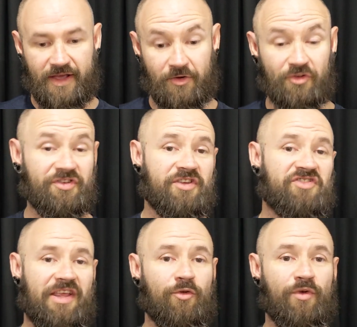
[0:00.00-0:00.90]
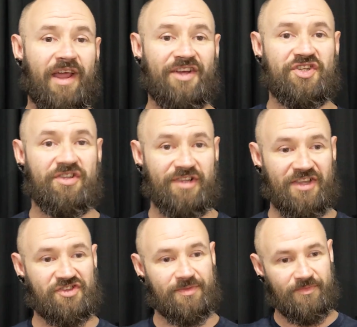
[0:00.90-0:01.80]
and also the sandalwood actually
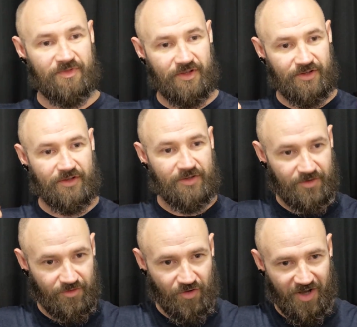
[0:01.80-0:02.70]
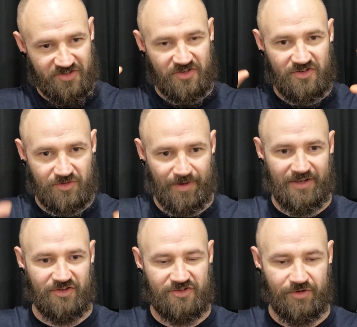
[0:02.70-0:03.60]
lend some nice
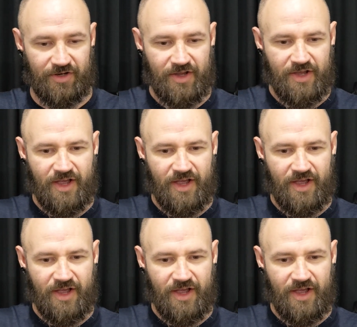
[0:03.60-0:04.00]
sweetness to it.